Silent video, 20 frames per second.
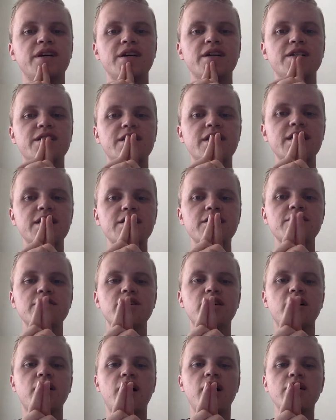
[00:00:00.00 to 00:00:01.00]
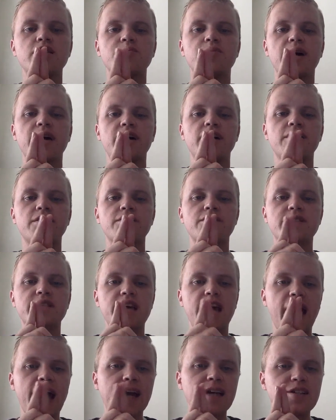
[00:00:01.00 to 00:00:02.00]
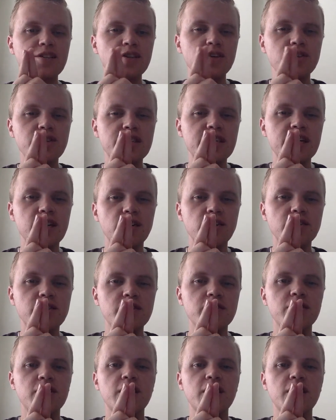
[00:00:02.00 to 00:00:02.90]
Seasons are caused by Earth's axial tilt.